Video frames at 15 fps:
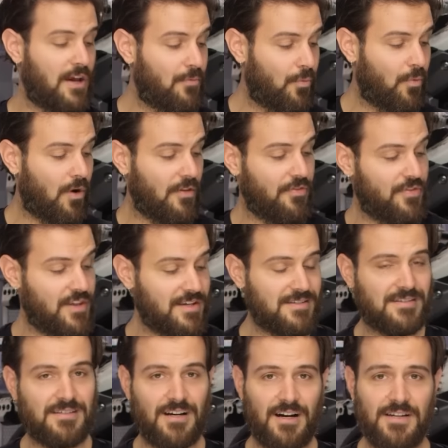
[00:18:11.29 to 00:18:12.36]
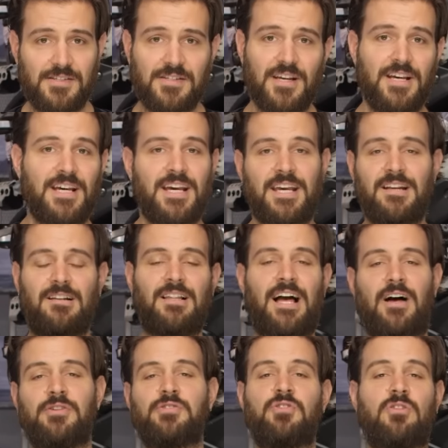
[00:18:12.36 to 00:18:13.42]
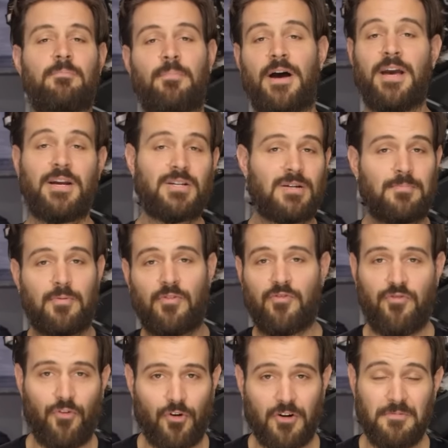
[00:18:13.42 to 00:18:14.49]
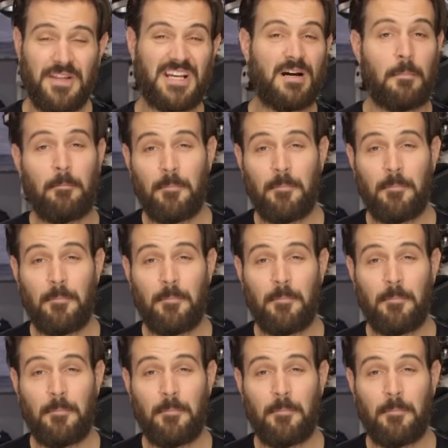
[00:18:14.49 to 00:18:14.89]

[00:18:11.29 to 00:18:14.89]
and what this does, it allows your bike to perform like a